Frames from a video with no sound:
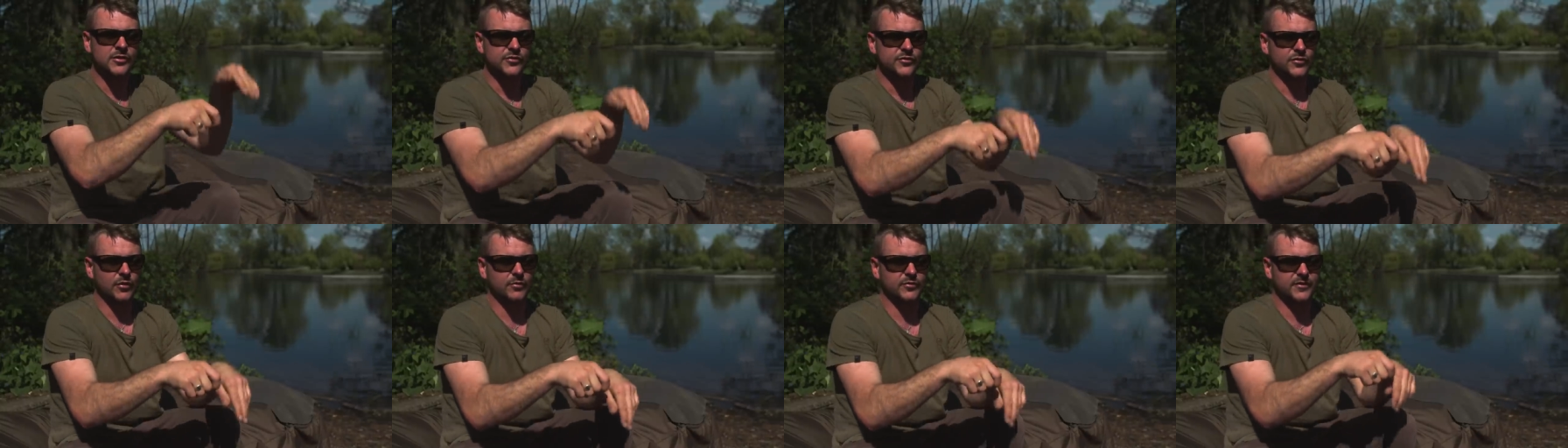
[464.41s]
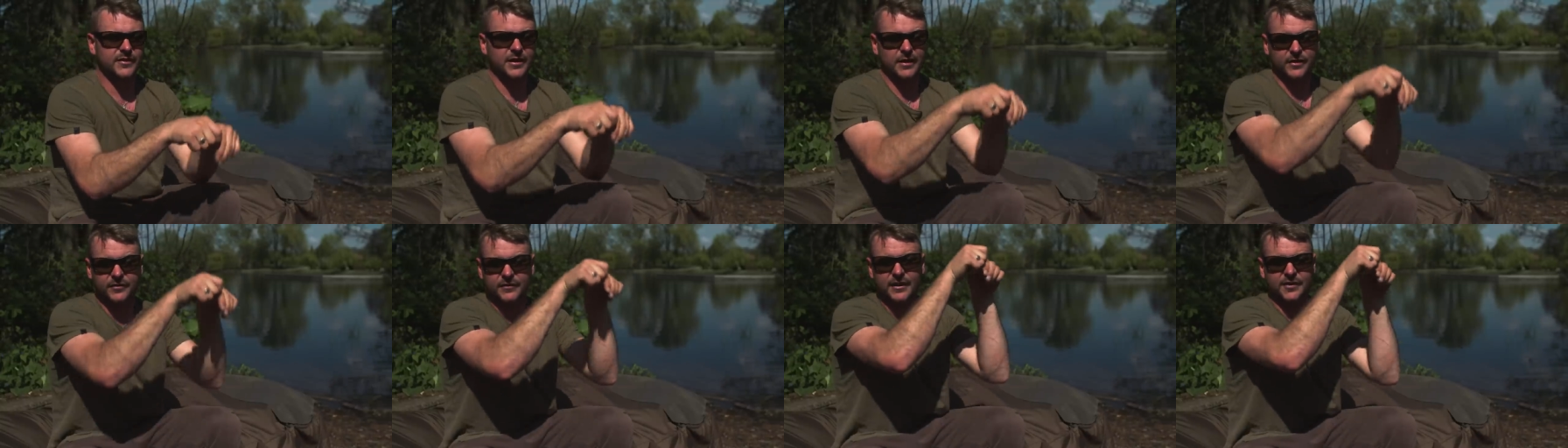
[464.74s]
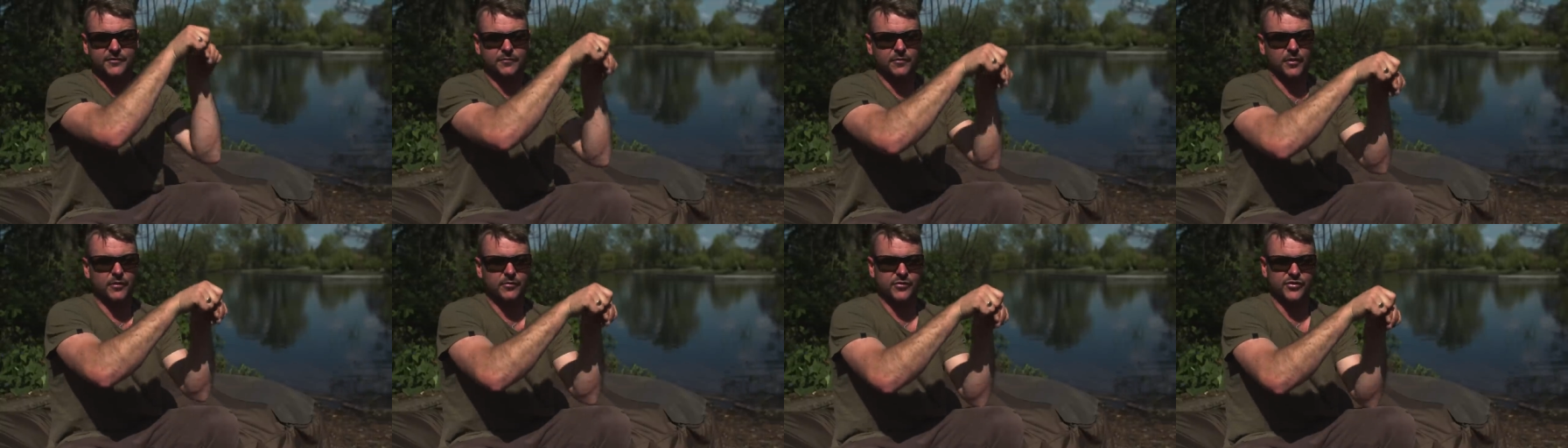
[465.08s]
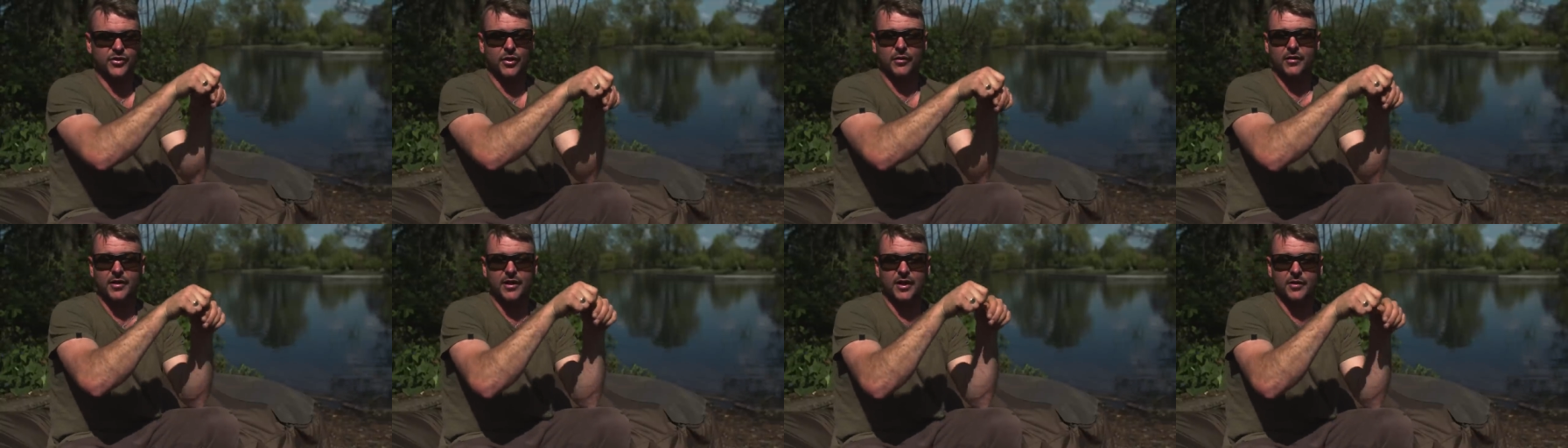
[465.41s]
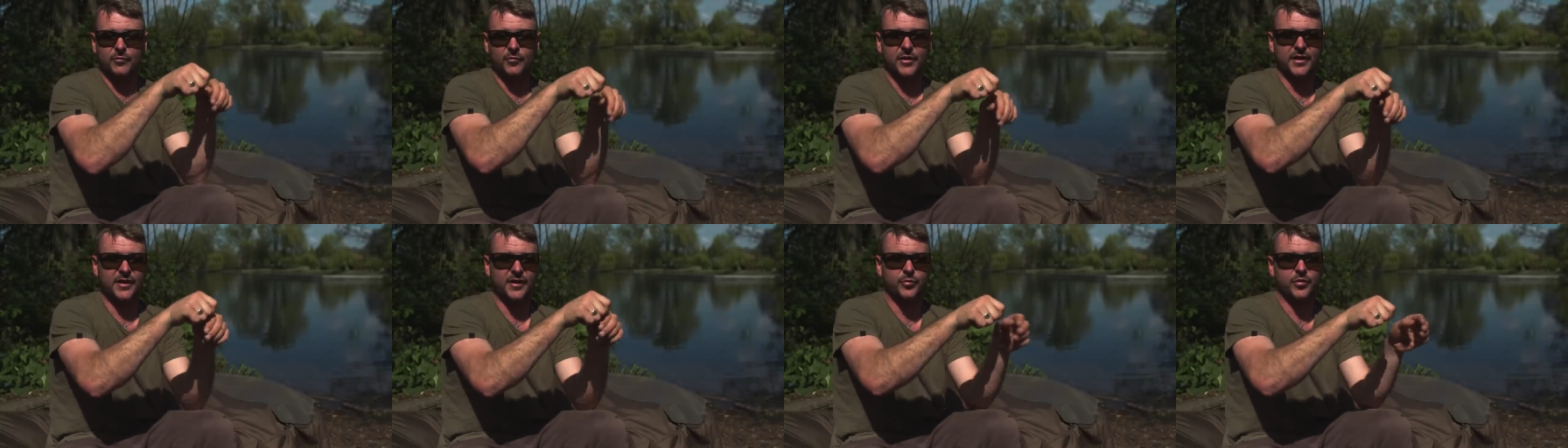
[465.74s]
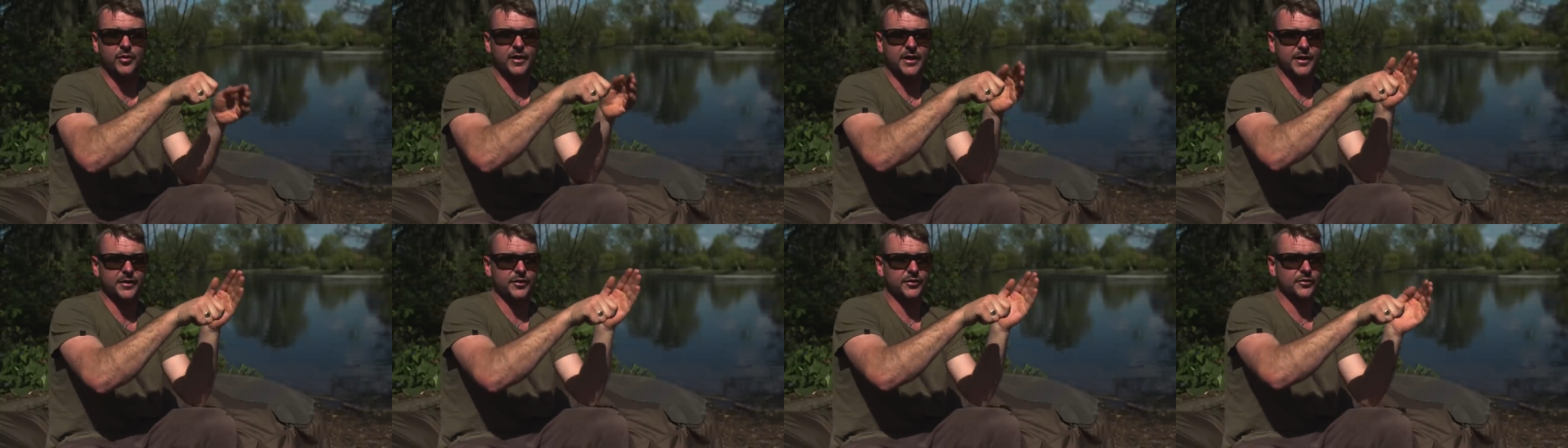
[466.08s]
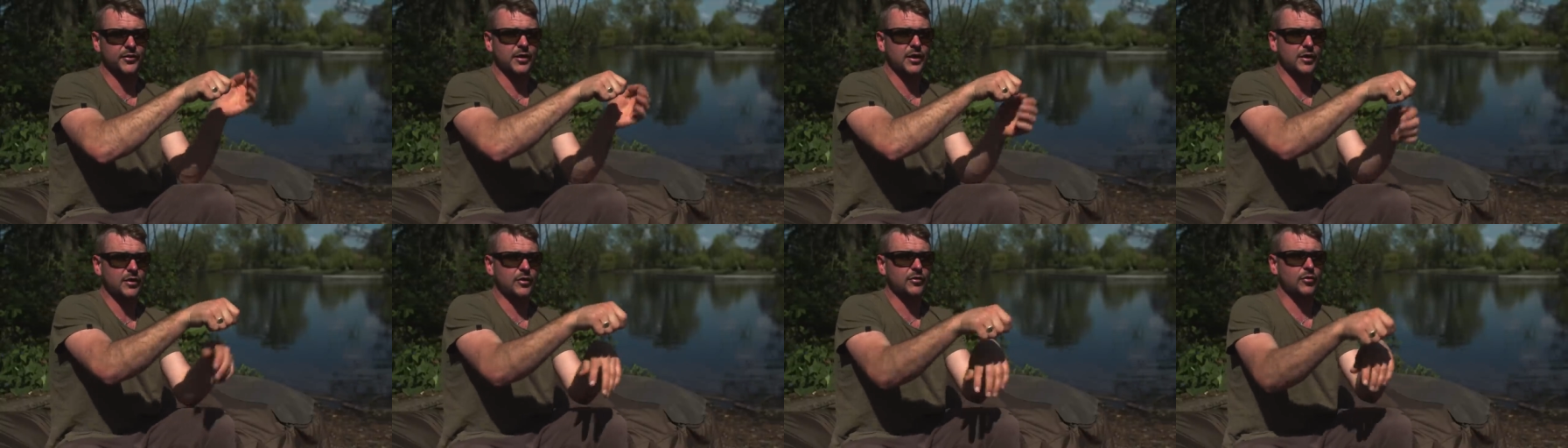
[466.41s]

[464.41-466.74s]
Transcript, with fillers: So I was getting, that's what I was doing and it went to plan and